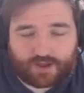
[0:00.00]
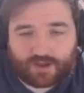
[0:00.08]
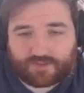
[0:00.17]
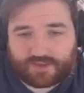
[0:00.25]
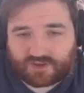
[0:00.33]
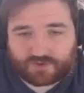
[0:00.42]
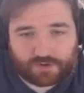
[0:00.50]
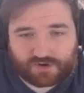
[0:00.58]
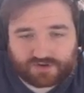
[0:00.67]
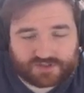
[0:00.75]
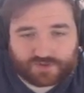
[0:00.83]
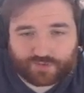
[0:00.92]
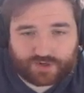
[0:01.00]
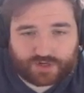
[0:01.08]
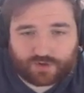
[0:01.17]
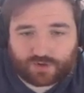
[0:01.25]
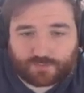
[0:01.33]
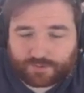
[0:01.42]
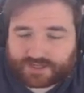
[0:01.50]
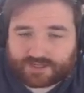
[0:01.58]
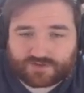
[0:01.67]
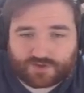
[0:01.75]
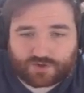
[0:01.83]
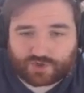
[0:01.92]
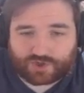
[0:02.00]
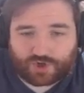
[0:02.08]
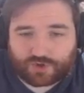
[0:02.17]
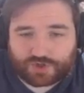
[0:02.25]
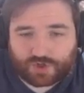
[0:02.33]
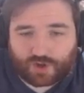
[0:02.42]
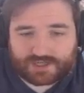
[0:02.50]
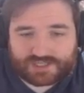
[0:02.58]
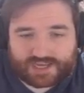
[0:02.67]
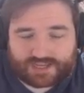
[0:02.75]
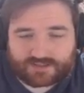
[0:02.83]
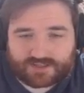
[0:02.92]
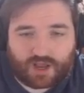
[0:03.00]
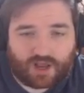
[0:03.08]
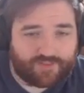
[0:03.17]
The experience is really good. Please do go to RTNs.